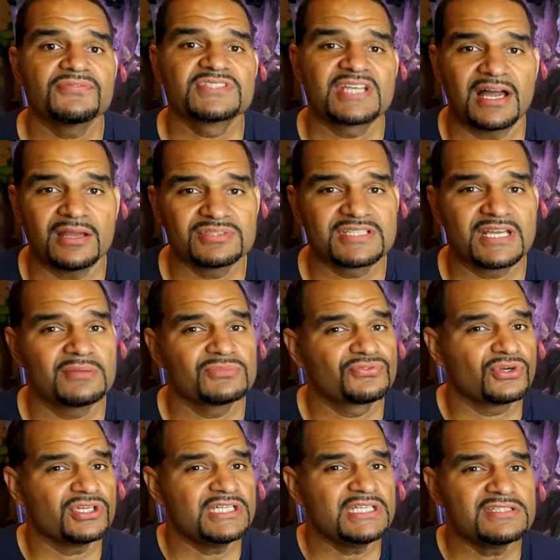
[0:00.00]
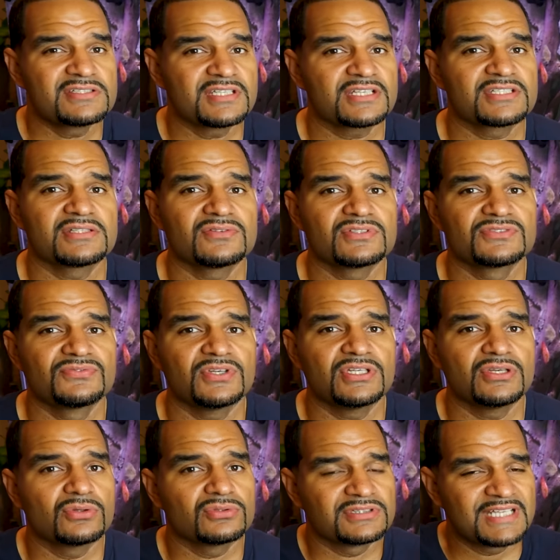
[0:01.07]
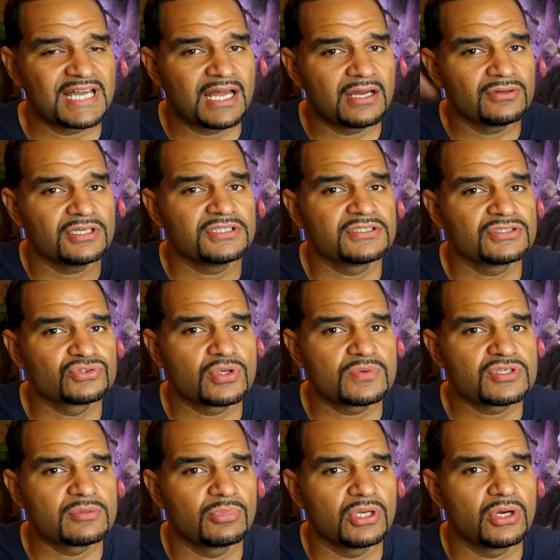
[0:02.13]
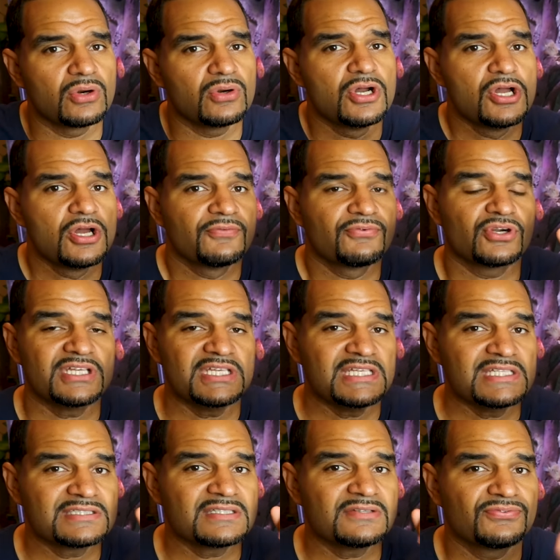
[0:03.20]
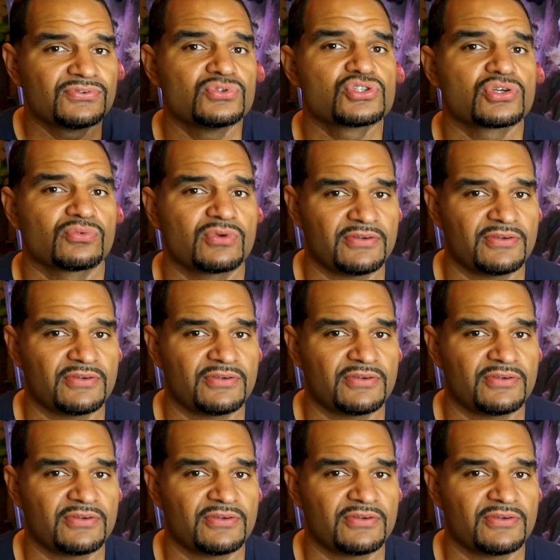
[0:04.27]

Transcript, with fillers: have timestamps for each section of this video down in the description below for easy future